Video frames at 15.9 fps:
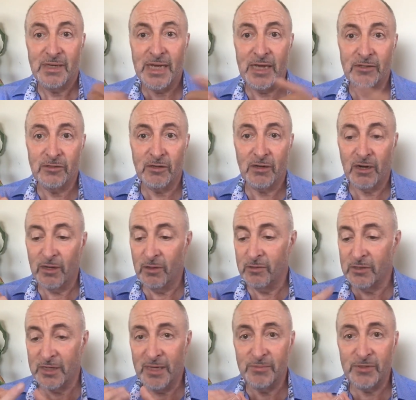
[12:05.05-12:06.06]
hairs on
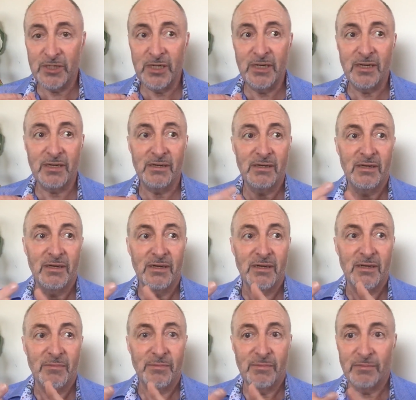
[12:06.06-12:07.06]
clothes, lipstick,
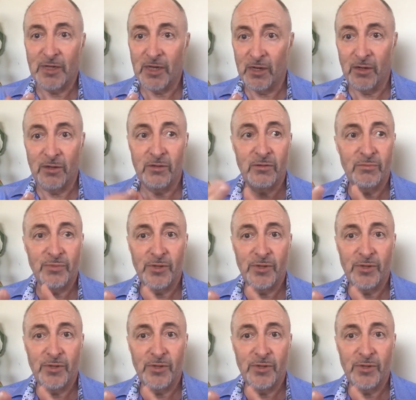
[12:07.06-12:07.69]
cologne,